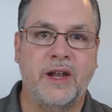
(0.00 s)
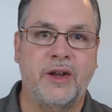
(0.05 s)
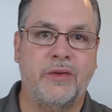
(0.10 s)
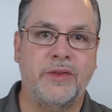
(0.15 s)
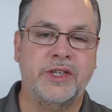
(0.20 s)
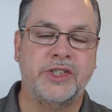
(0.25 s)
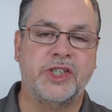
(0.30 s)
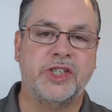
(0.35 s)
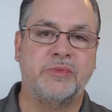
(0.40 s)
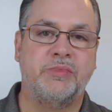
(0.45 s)
Hello,
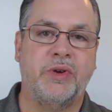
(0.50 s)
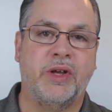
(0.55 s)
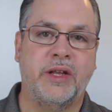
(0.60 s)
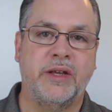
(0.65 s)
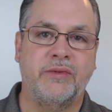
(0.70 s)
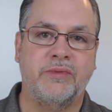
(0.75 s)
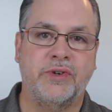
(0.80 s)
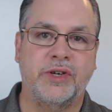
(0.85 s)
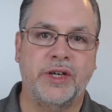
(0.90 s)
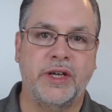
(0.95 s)
this is
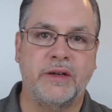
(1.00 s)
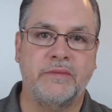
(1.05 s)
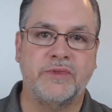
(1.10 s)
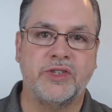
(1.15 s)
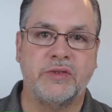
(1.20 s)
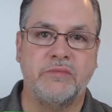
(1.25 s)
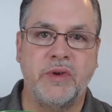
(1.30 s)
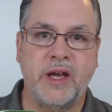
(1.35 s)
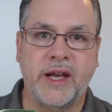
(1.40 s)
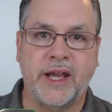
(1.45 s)
Billy
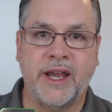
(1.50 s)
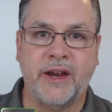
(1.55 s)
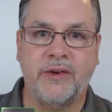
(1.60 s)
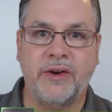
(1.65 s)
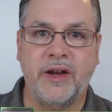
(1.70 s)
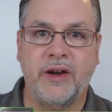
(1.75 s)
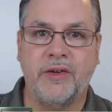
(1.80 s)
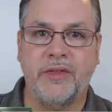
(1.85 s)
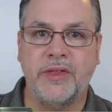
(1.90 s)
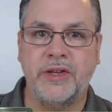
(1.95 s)
Williams,
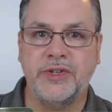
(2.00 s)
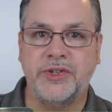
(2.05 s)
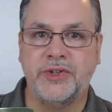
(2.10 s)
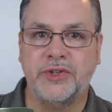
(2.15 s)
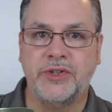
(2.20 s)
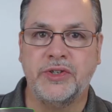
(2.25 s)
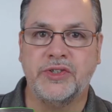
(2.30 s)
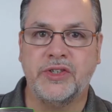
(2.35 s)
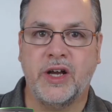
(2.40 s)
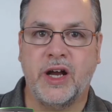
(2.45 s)
Medicare Health
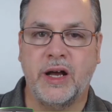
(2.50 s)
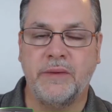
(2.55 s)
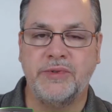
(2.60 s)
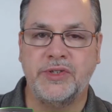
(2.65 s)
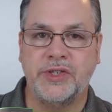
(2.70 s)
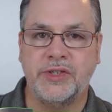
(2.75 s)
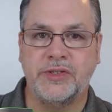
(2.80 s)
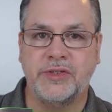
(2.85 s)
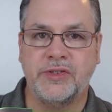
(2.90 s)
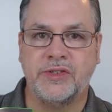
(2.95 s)
Insurance
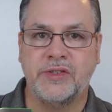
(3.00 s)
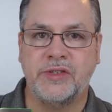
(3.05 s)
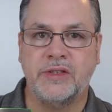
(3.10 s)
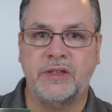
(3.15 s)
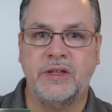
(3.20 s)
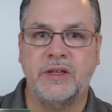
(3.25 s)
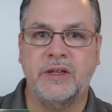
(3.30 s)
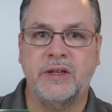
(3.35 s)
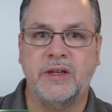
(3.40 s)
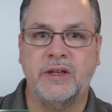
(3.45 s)
Options.
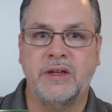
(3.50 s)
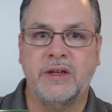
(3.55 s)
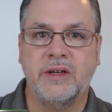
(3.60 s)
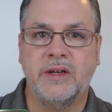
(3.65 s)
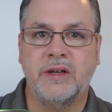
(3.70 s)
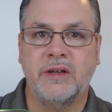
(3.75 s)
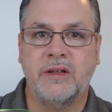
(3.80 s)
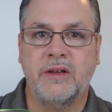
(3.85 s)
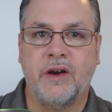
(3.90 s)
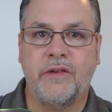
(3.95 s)

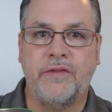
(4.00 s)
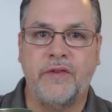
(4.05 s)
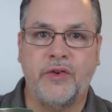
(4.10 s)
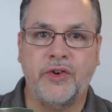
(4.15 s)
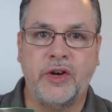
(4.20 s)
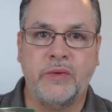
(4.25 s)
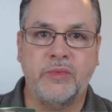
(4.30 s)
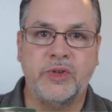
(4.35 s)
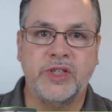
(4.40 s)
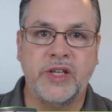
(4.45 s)
Our
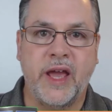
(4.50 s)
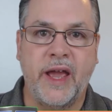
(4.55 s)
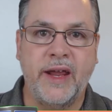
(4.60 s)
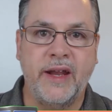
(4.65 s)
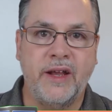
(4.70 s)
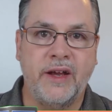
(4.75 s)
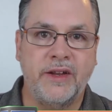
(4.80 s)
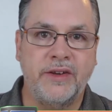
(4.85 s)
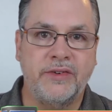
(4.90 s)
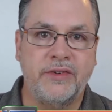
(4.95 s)
phone number is
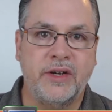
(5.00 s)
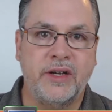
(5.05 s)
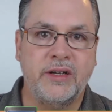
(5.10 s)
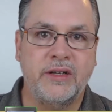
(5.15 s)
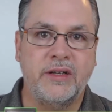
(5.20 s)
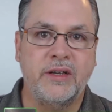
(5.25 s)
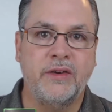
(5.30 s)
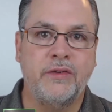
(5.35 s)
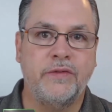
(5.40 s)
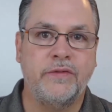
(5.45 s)

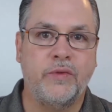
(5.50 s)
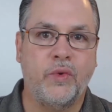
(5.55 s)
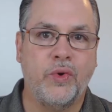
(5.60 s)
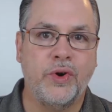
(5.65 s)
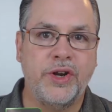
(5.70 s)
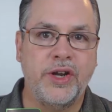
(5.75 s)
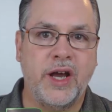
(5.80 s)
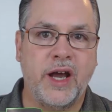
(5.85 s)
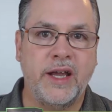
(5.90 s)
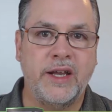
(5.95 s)

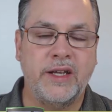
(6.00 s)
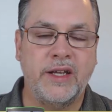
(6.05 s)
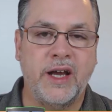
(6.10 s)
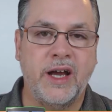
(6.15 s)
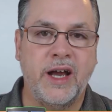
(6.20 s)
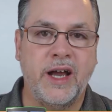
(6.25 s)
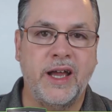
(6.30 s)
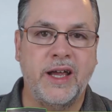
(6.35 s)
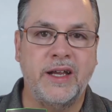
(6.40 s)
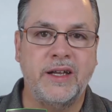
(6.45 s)

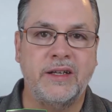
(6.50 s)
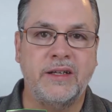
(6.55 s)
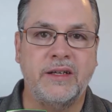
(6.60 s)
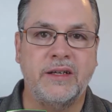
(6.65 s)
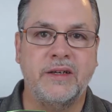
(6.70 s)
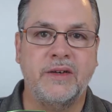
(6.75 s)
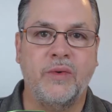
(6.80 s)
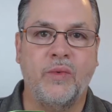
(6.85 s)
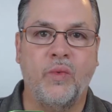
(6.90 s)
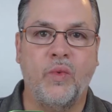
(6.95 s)

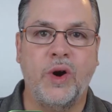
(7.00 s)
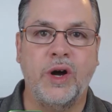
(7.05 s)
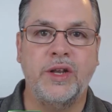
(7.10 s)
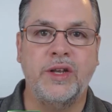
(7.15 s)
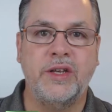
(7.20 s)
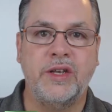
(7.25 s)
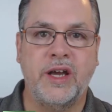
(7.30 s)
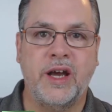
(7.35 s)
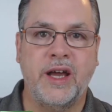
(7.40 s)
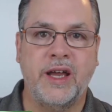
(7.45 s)

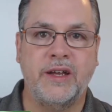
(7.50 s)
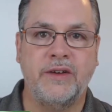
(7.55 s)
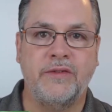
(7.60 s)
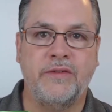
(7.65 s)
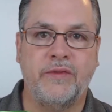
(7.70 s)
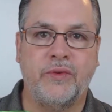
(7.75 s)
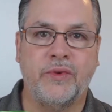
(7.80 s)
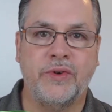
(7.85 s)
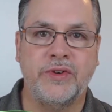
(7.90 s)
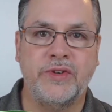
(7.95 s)

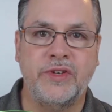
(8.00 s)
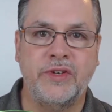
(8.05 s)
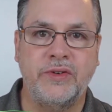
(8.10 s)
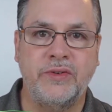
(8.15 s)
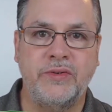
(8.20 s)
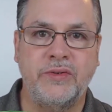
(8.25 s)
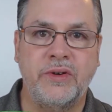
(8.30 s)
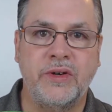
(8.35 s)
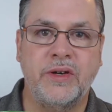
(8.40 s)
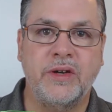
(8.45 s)

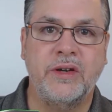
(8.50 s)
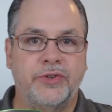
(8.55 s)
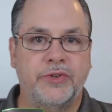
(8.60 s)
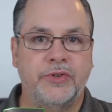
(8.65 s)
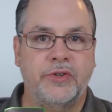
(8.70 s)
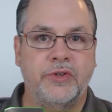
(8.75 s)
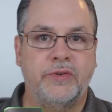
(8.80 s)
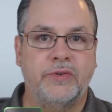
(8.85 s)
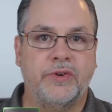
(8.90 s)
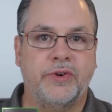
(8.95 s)
800-499-1942. Do
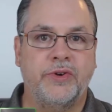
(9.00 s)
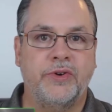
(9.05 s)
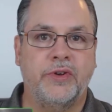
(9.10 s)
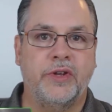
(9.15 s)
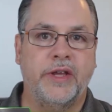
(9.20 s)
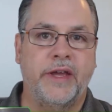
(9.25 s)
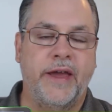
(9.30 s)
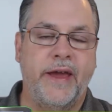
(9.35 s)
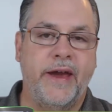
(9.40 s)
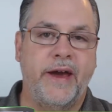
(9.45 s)
you
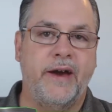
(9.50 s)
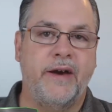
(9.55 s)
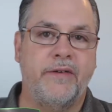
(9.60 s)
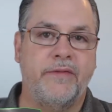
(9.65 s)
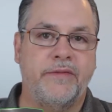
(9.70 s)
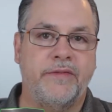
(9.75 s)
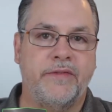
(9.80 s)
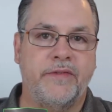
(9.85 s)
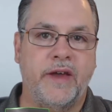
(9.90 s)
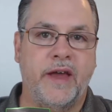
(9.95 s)
currently
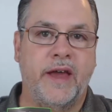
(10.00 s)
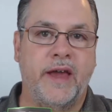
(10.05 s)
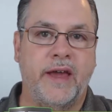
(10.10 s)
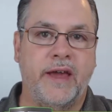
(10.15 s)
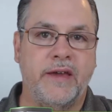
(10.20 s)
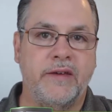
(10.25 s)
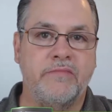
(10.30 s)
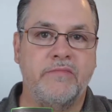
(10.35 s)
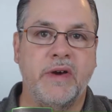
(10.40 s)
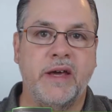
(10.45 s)
have
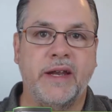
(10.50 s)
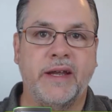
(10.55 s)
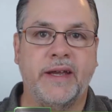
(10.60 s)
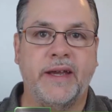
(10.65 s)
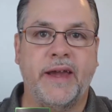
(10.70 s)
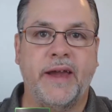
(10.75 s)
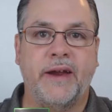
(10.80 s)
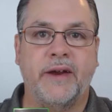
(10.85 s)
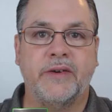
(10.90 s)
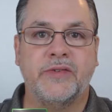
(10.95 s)
a
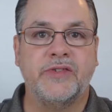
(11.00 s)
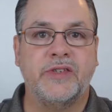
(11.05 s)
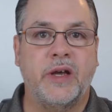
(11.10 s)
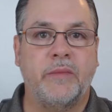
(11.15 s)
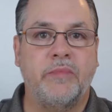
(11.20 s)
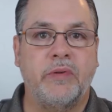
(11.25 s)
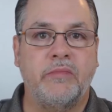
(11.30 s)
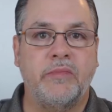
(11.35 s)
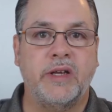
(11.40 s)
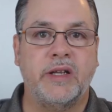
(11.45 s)
Medicare
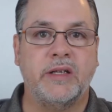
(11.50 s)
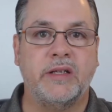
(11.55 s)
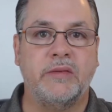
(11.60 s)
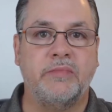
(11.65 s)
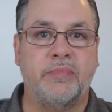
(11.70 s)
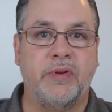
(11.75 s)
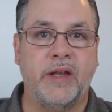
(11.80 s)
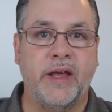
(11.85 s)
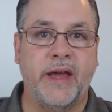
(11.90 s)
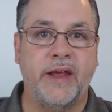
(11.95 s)
Supplement
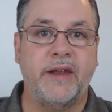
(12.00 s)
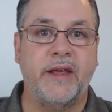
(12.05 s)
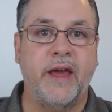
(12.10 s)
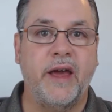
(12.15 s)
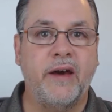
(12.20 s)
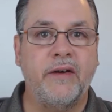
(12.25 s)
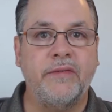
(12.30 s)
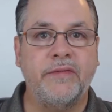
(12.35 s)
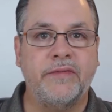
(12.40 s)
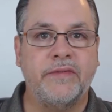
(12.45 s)
Plan
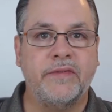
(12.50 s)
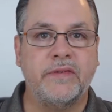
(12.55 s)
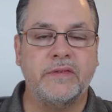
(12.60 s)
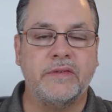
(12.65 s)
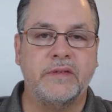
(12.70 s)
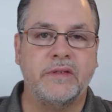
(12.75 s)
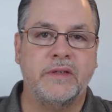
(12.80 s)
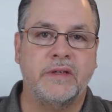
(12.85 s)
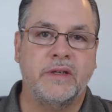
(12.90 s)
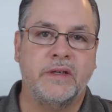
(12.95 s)
F?